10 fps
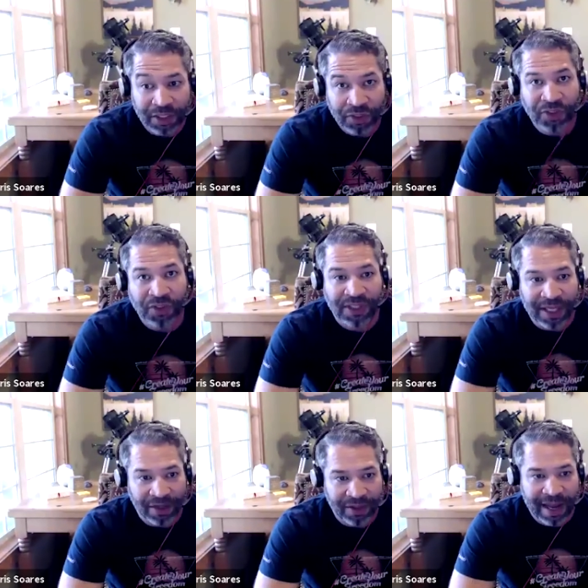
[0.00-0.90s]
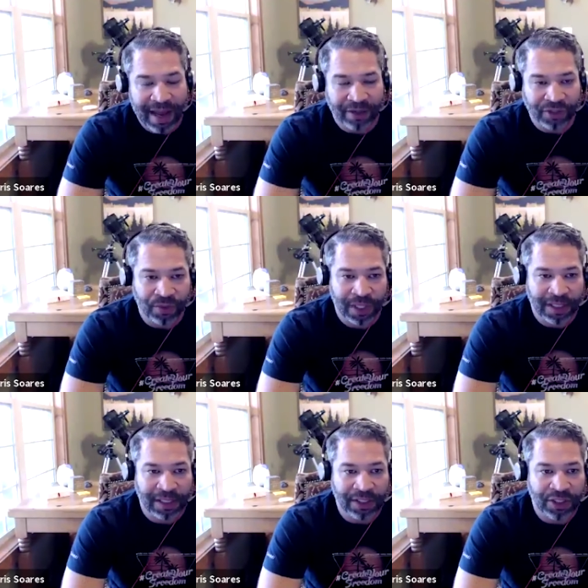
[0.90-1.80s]
to sell the house
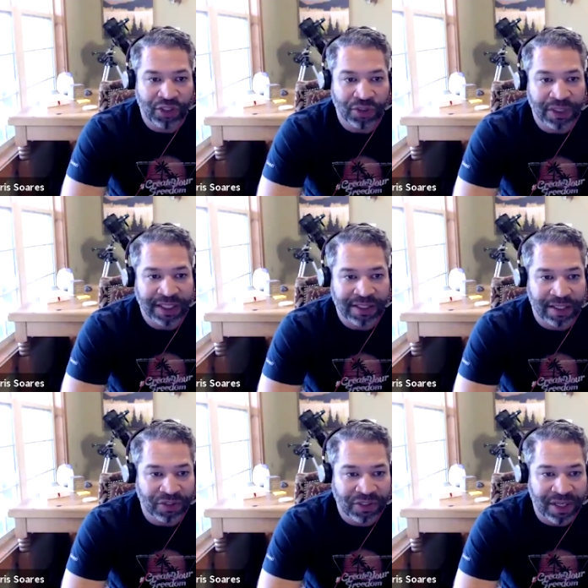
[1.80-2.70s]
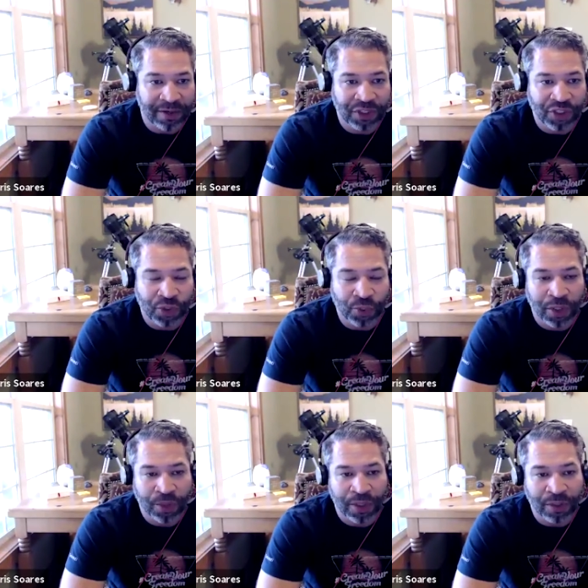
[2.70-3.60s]
quickly? Did you list it yourself? Did you
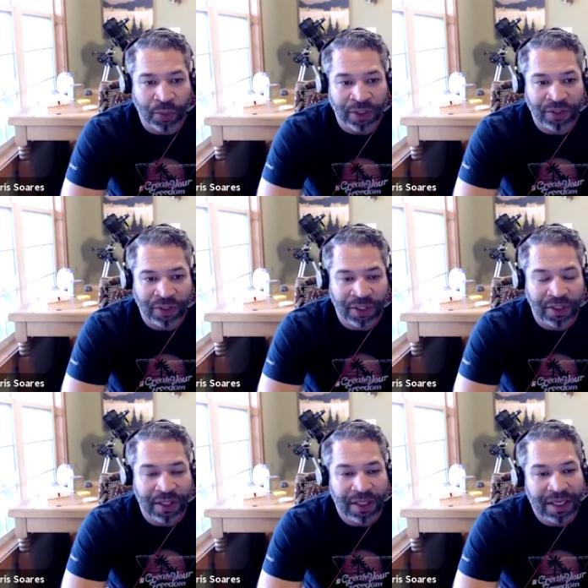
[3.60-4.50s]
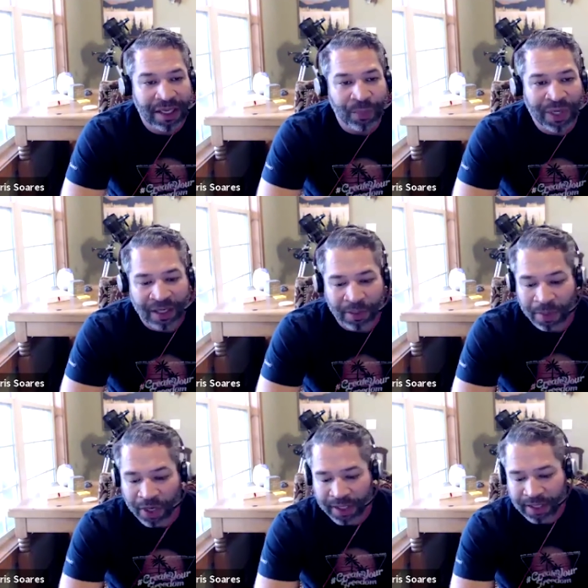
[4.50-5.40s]
work with a realtor? And what kind of
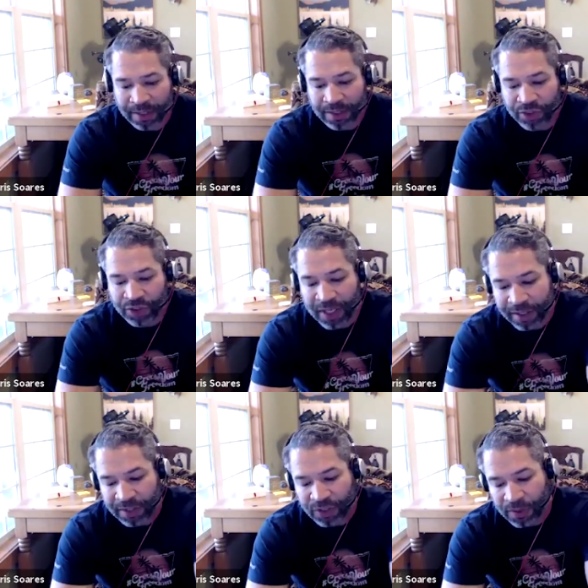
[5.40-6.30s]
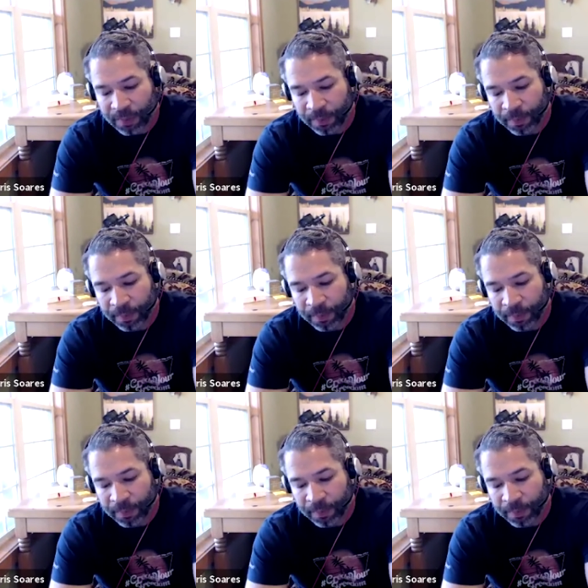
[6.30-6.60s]
marketing did you guys do?